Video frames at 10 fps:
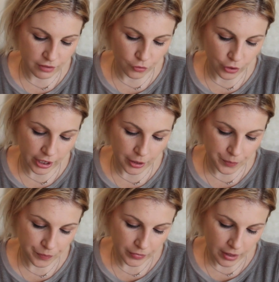this for you
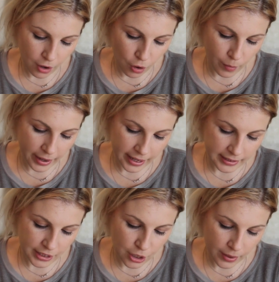on my
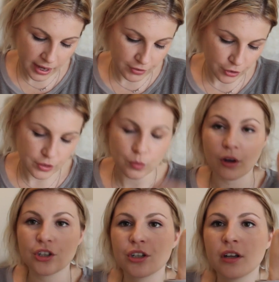hand. I know I have another
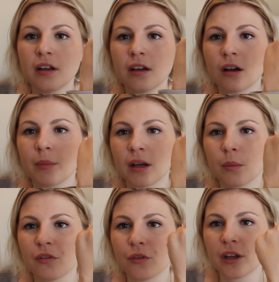swatch coming
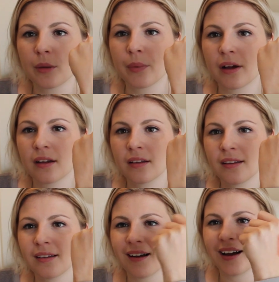up for you, but
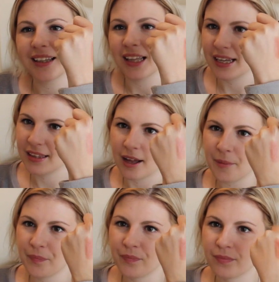I like
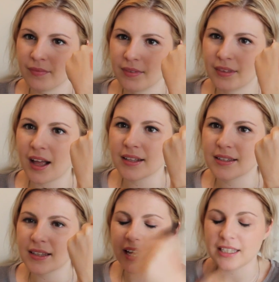that.
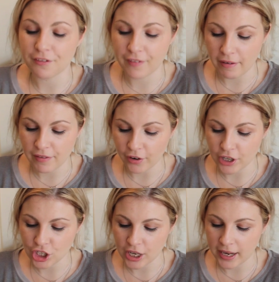It's a very, very
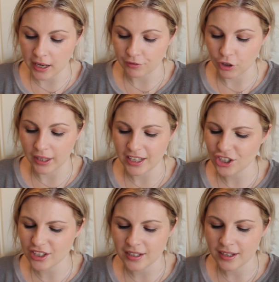sheer kind of colour.
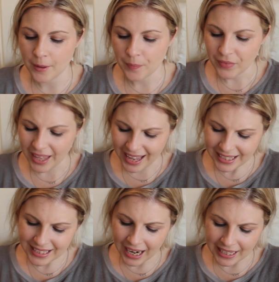
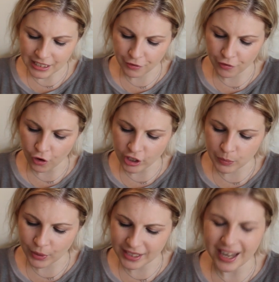It's kind of a
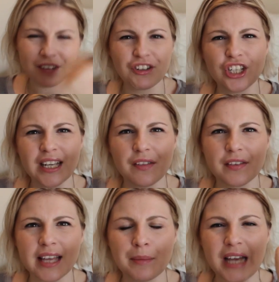frost, but it's kind of a sheen at the
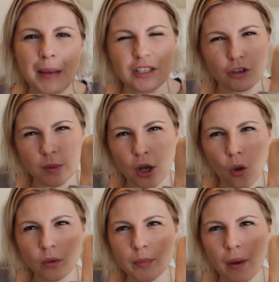same time. It's got some
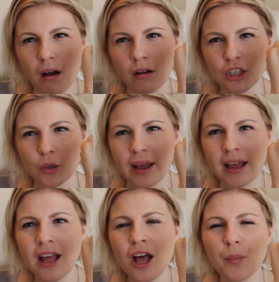gold sparkle to
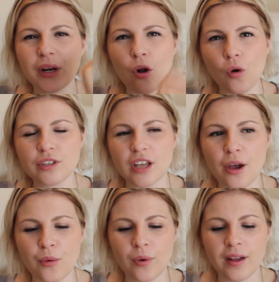it, but it
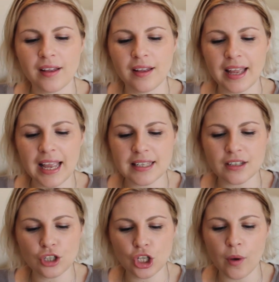also
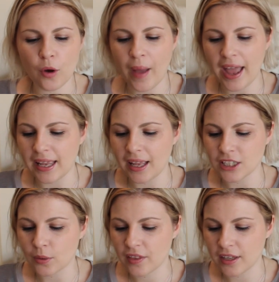isn't too opaque. And
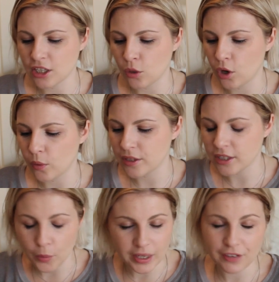so I think it's going to work with
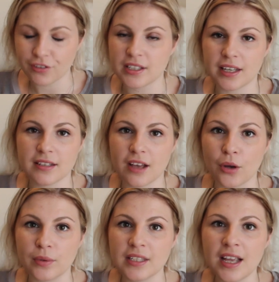so many different skin
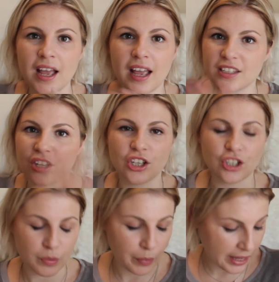tones. It's going to
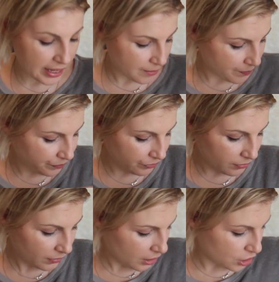just be
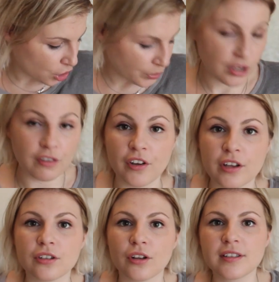so
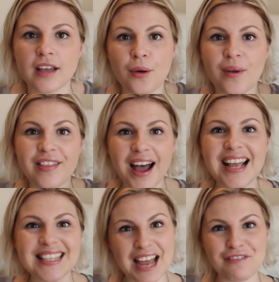universal. So that
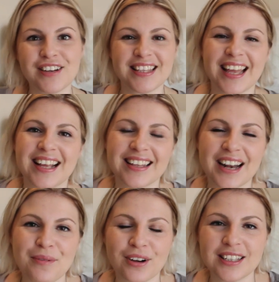is everything that
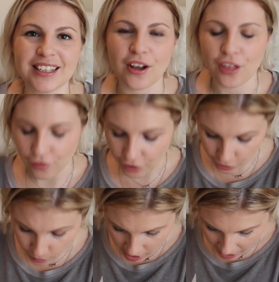I wanted to go
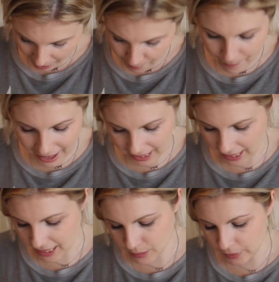through. And
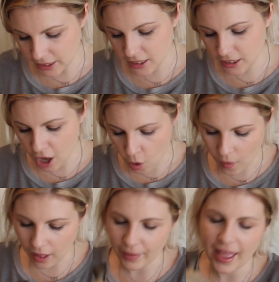Manny has been so
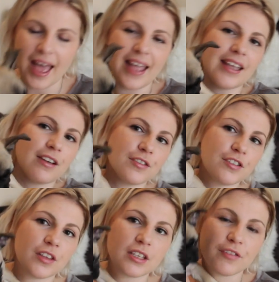well behaved
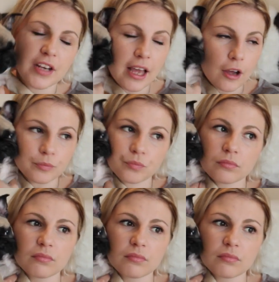for this video.